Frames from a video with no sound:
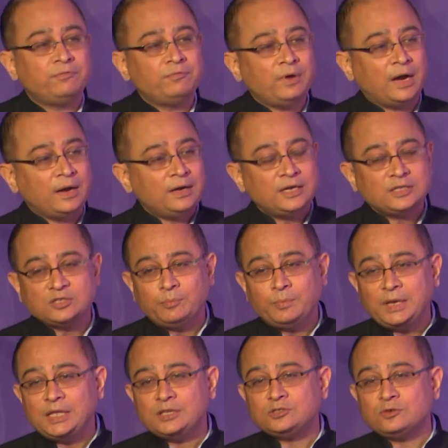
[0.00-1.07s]
Hundreds of
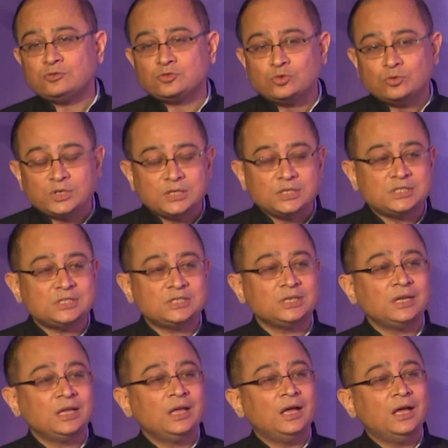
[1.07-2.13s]
millions of
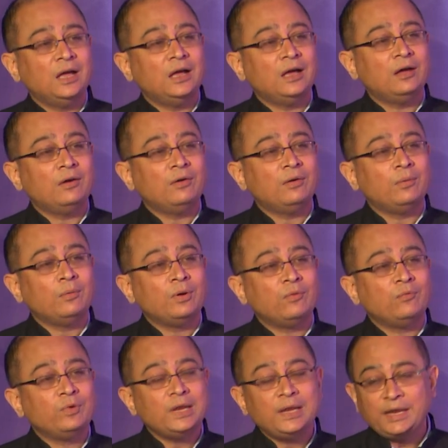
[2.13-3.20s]
students
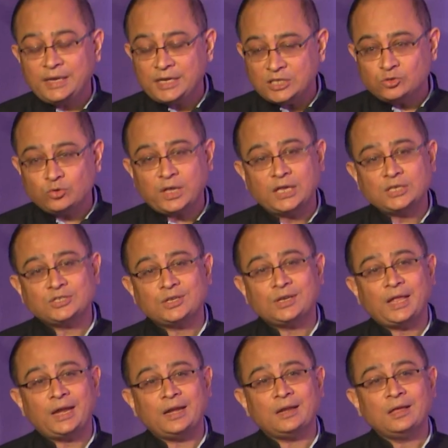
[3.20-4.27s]
will need education,
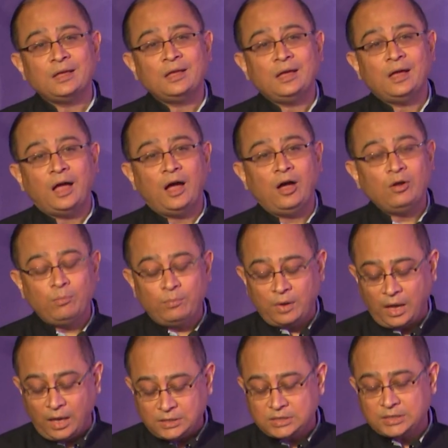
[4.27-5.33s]
and how
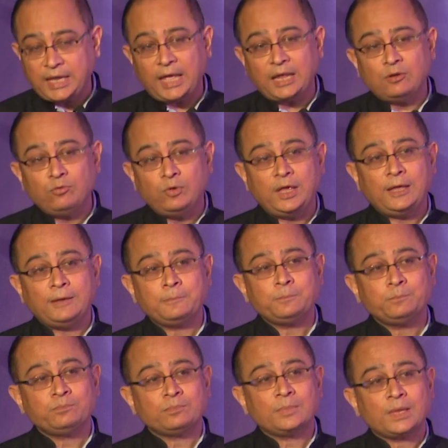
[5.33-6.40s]
much can we
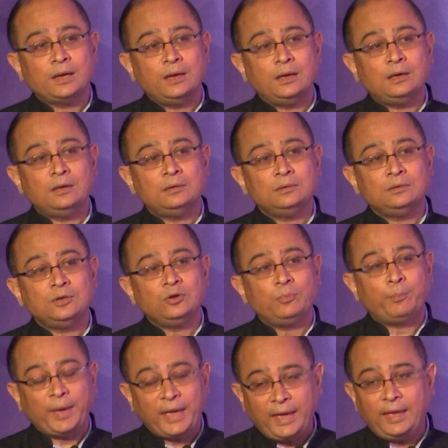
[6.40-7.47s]

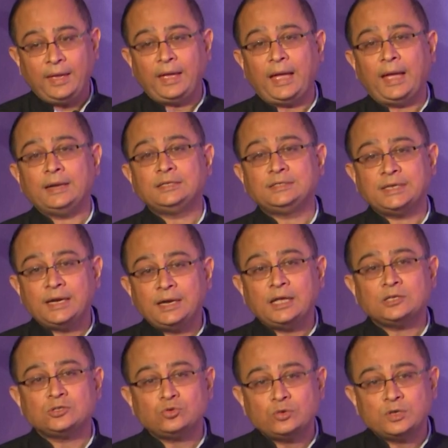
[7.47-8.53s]
pay and send
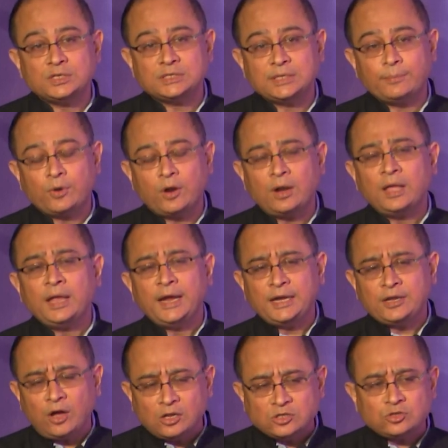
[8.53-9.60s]
our students abroad?
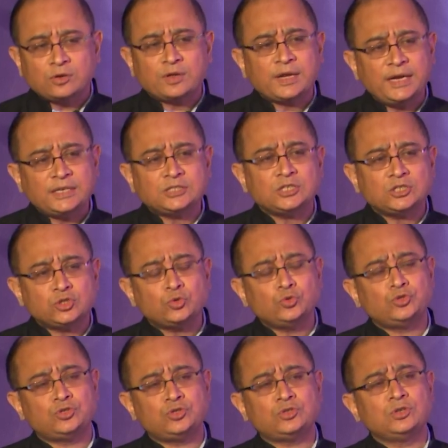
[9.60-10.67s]
It also creates
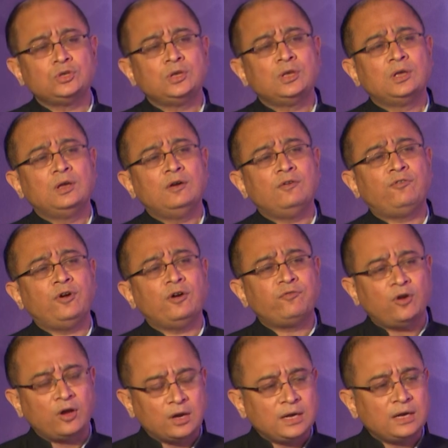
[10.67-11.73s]
issues for
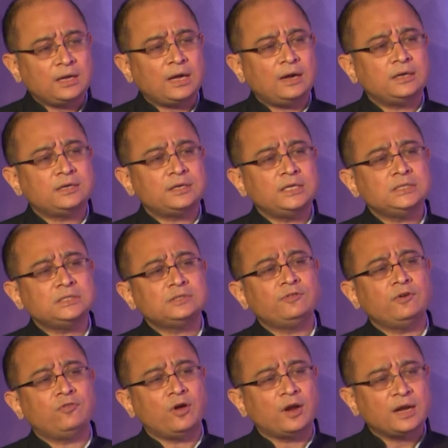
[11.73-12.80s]
foreign countries,
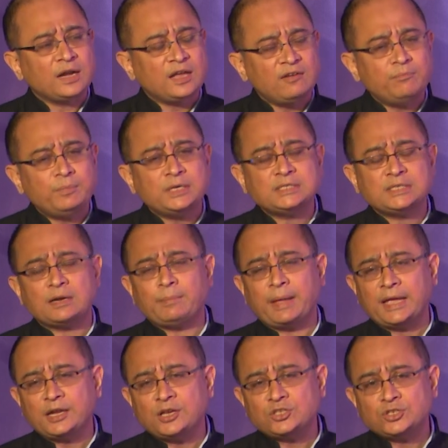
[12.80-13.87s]
for foreign governments. There are
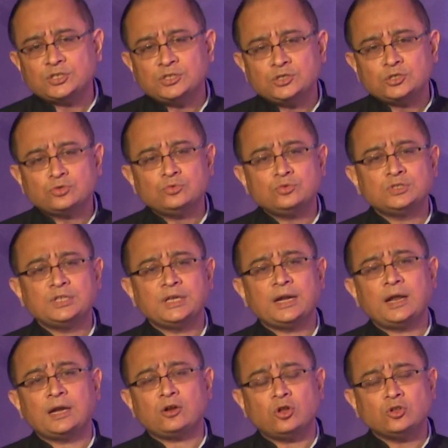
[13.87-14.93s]
migration issues, there
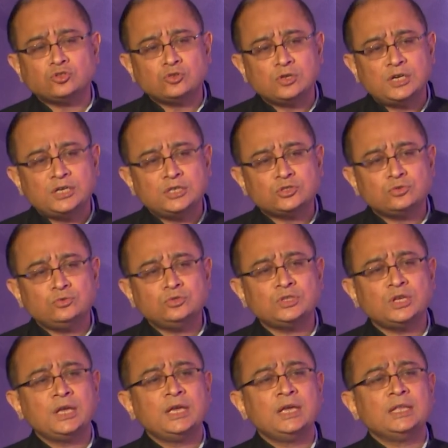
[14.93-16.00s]
are consular issues,
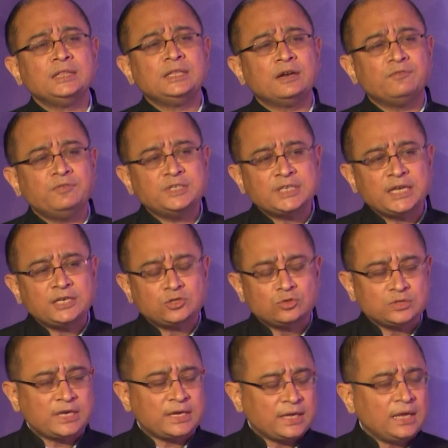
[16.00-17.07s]
there are visa
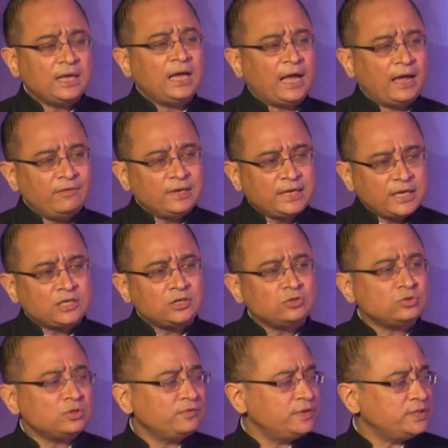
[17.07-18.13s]
issues, and I will get
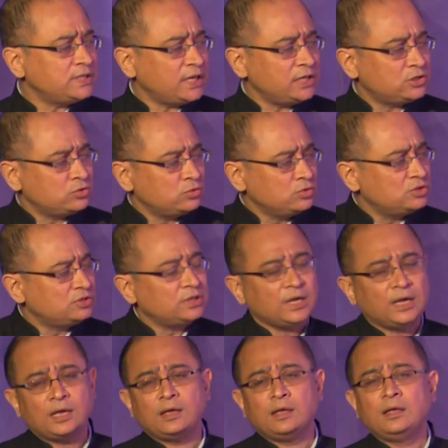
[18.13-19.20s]
into the visa issues
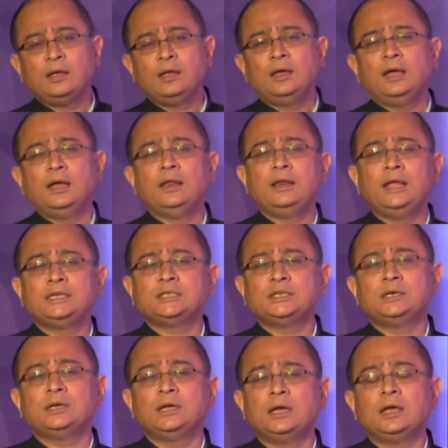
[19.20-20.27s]

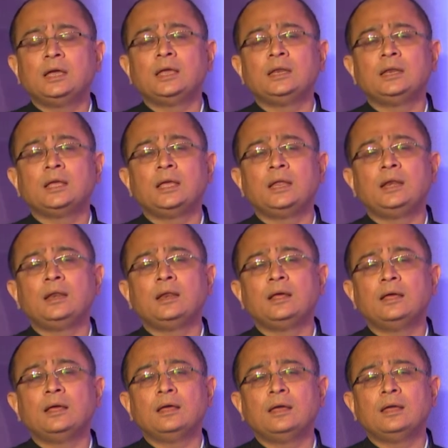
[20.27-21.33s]
later
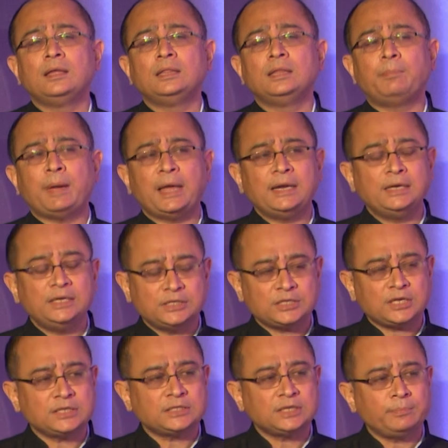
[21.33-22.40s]
in the panel
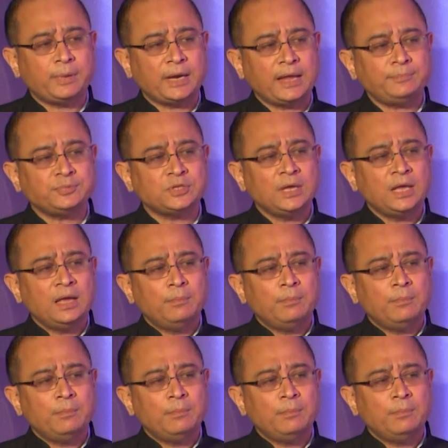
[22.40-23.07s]
discussion perhaps.